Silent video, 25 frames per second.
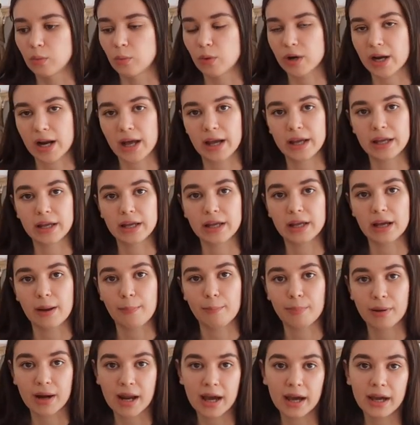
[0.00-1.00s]
When I
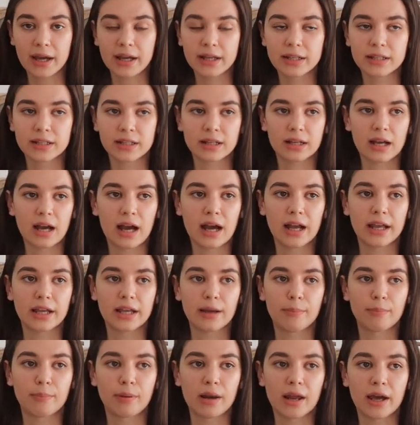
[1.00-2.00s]

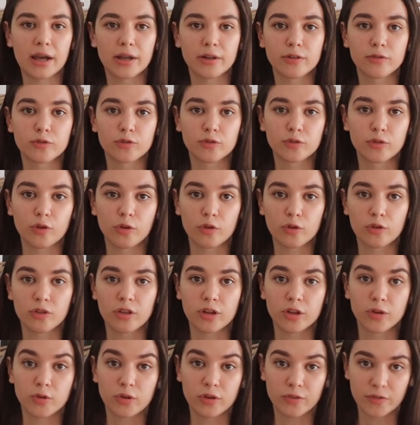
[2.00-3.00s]
applied for
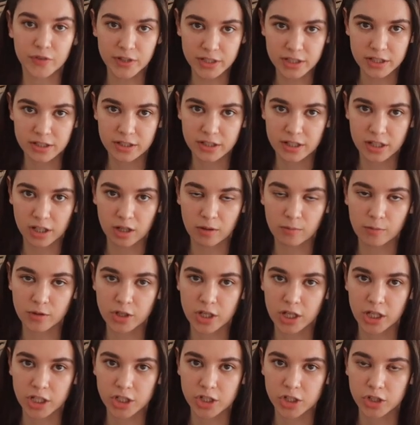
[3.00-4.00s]
the university
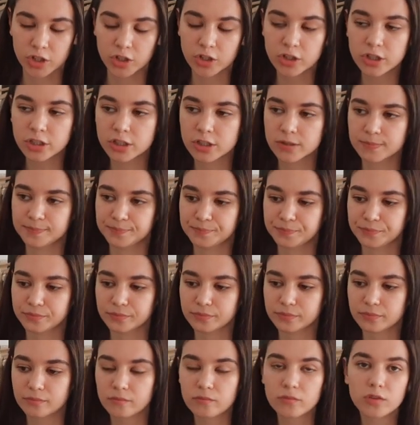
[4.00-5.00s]
accommodations,
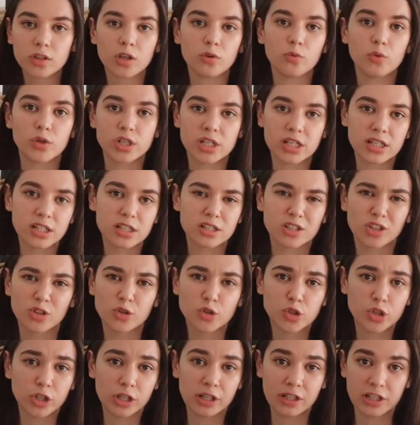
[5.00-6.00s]
which is
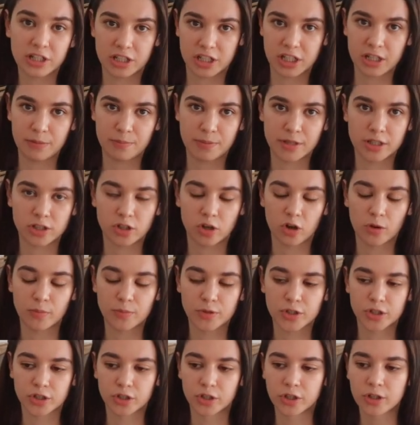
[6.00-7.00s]
usually the cheapest
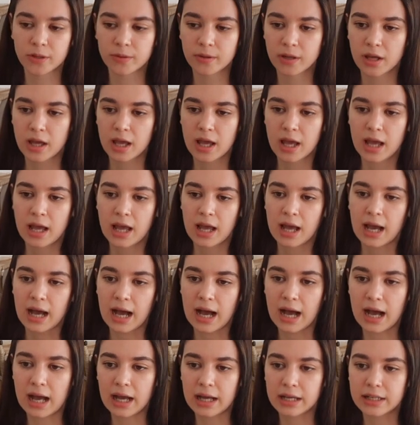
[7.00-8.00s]
option,
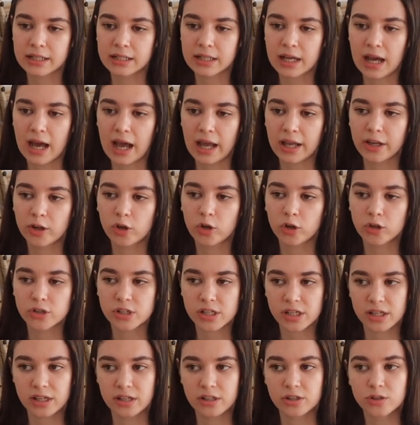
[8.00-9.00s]
and I
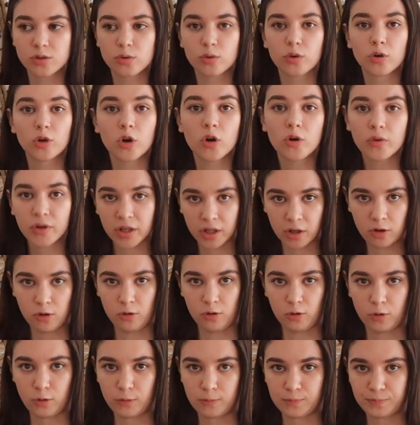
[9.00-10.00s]
got into Loring
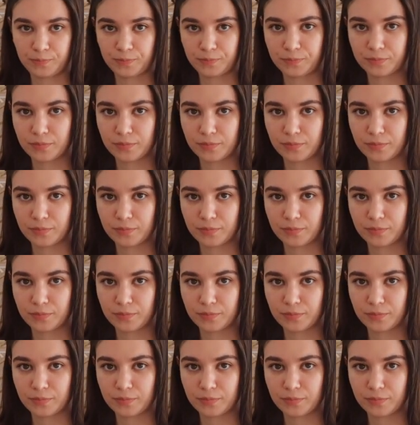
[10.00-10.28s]
Hall.